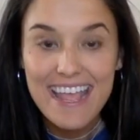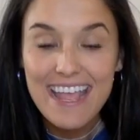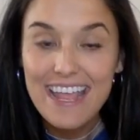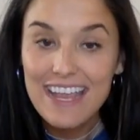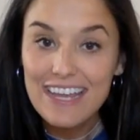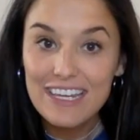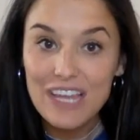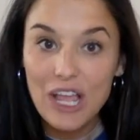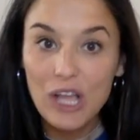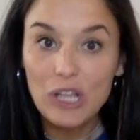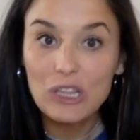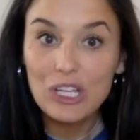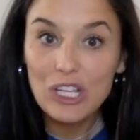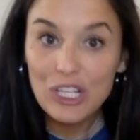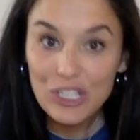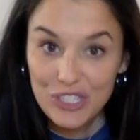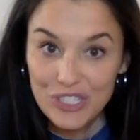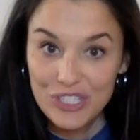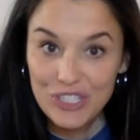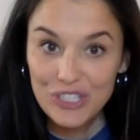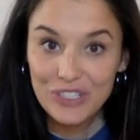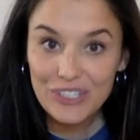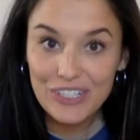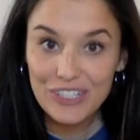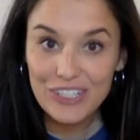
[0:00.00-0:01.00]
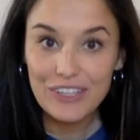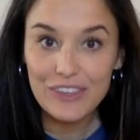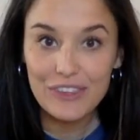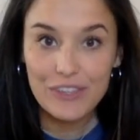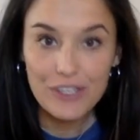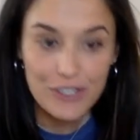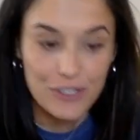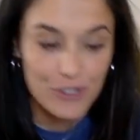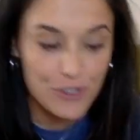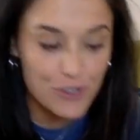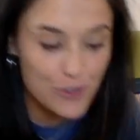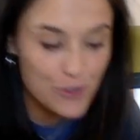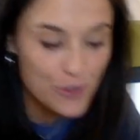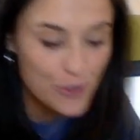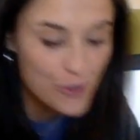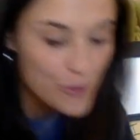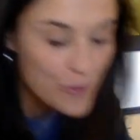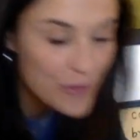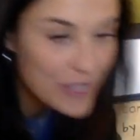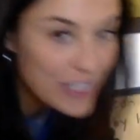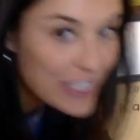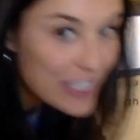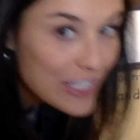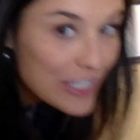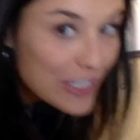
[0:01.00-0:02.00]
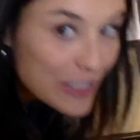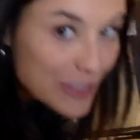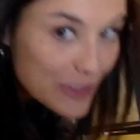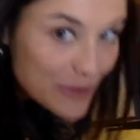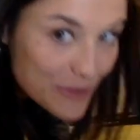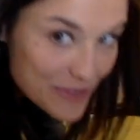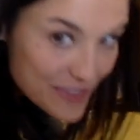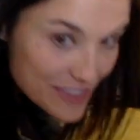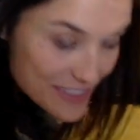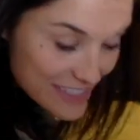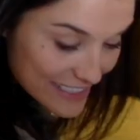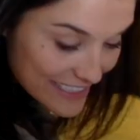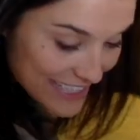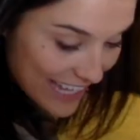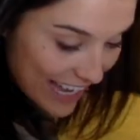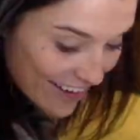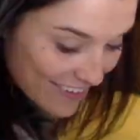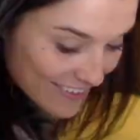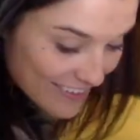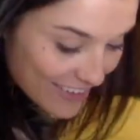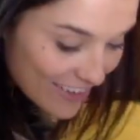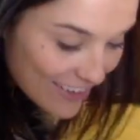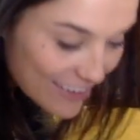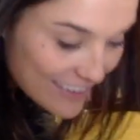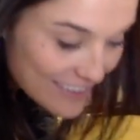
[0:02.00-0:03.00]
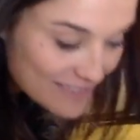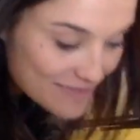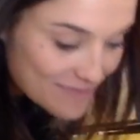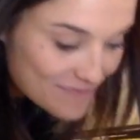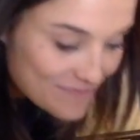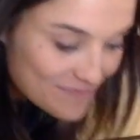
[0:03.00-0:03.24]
Now let's look at this tool we can use to count on.